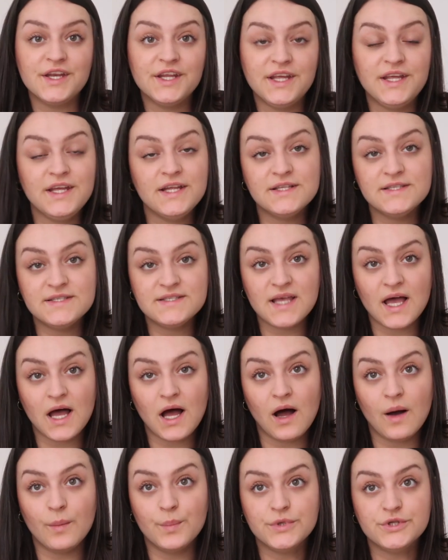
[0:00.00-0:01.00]
heats
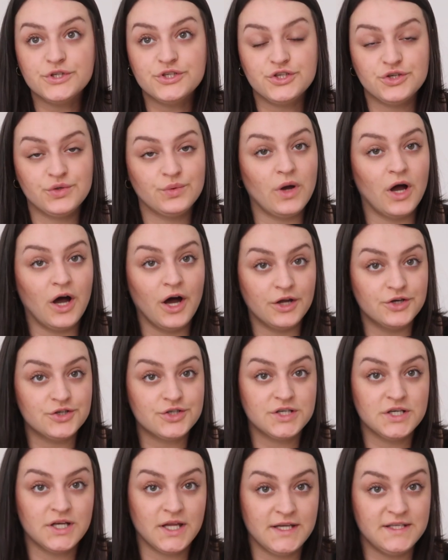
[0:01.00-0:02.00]
up to
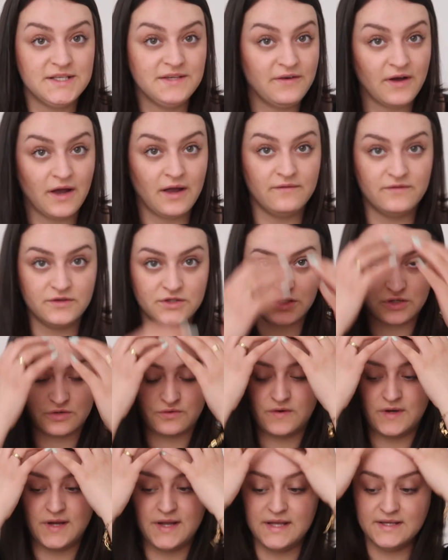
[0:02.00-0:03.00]
185
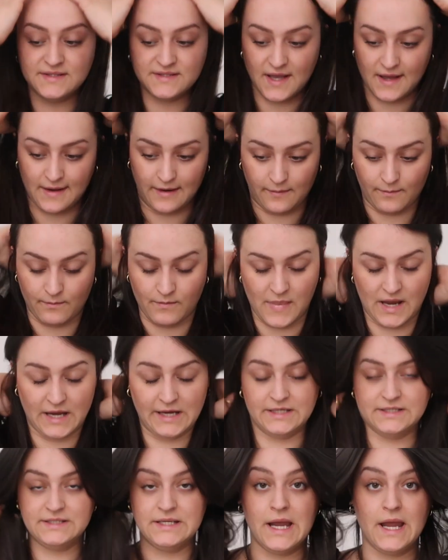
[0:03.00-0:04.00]
degrees and it
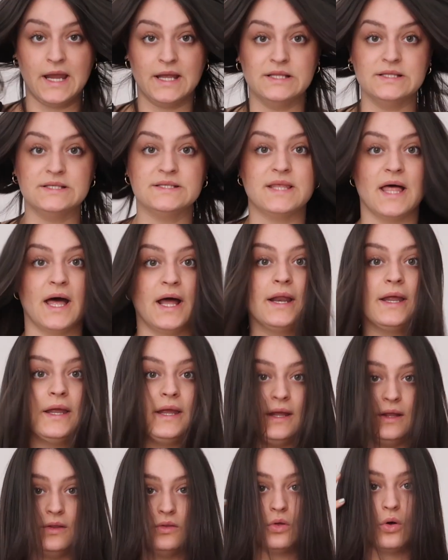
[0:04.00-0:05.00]
maintains that
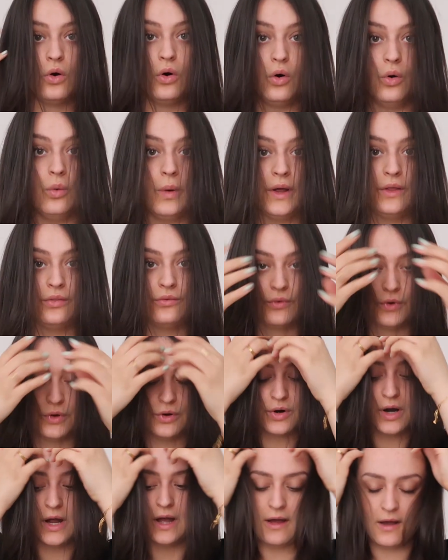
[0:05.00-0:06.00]
heat the whole way through
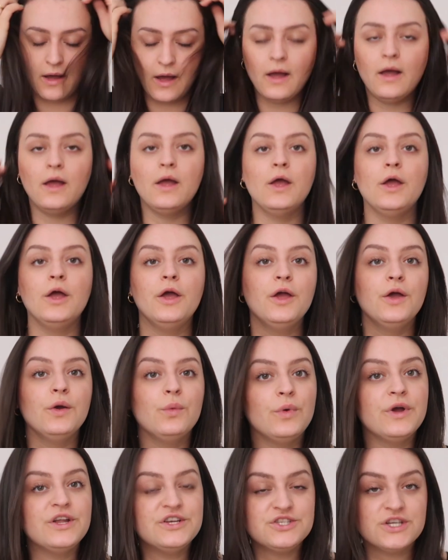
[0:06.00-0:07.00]
your hair,
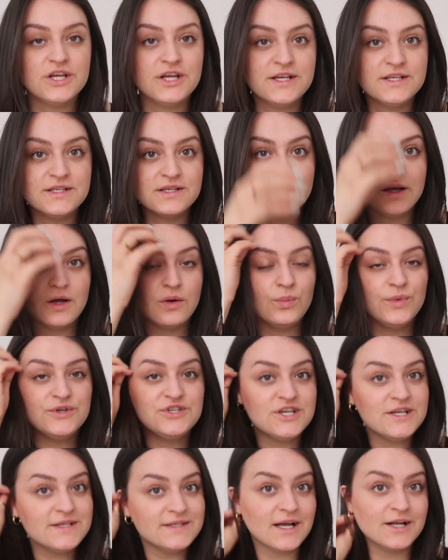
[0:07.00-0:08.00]

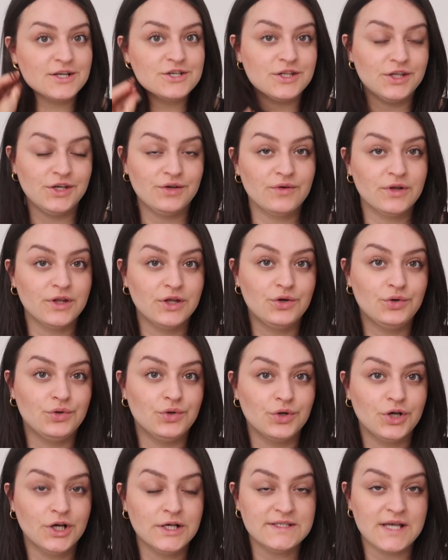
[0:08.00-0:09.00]
which is actually really
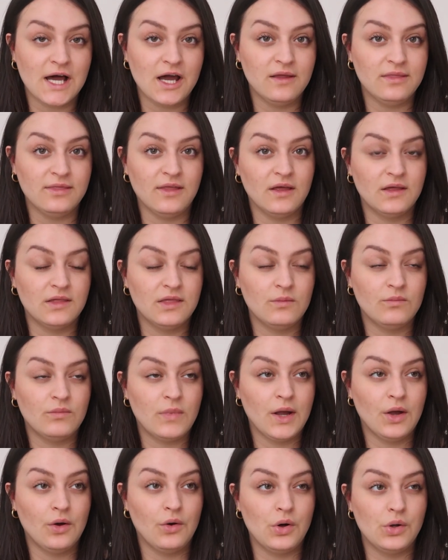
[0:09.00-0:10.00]
cool because I think that
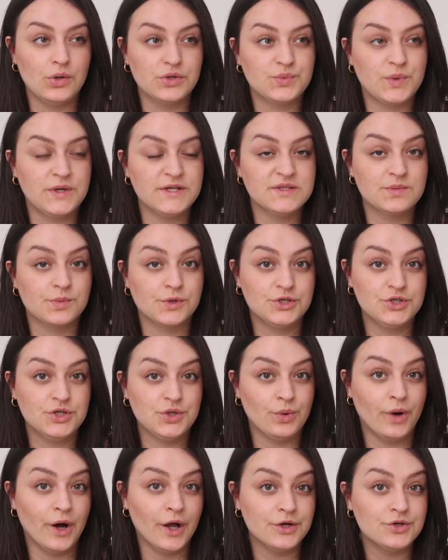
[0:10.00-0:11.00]
my old ones were
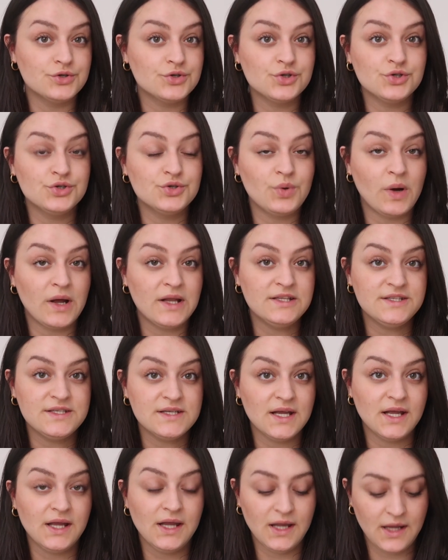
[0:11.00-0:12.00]

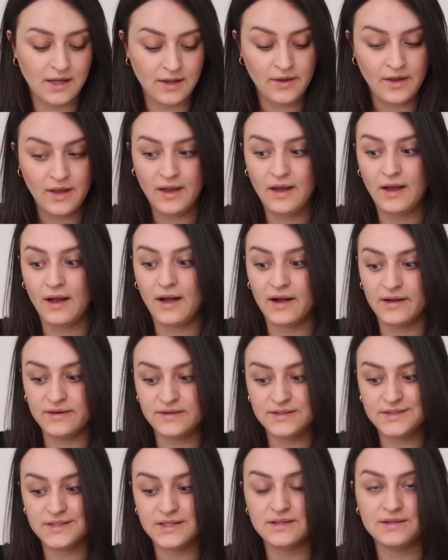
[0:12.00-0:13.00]
220
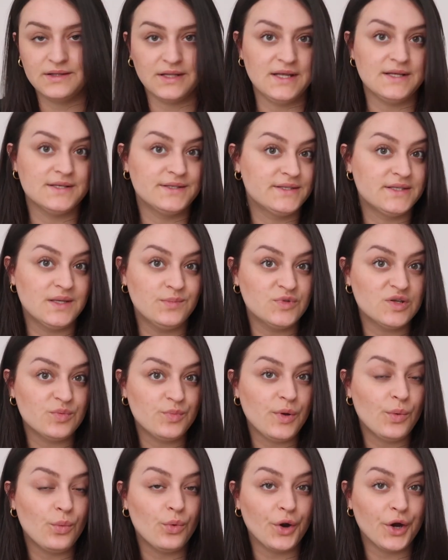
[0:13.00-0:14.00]
and these seem to
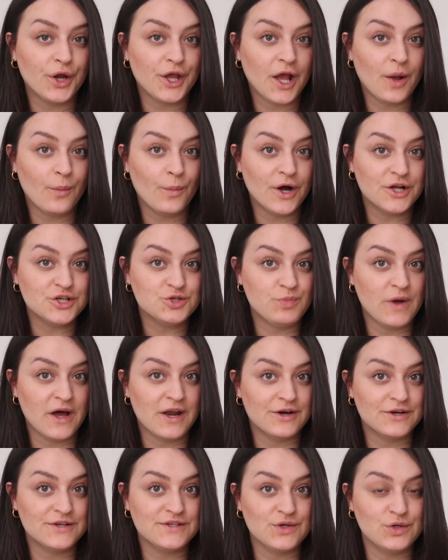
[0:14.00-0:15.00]
be working much
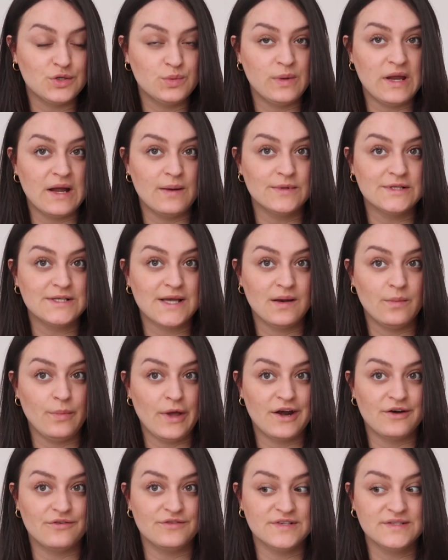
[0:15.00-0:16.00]
better. So to be able to get a
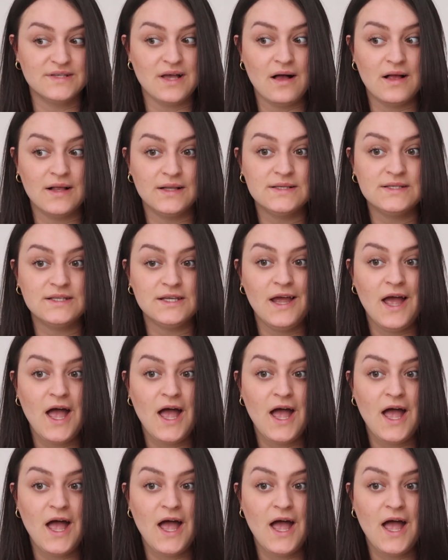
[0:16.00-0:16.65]
better result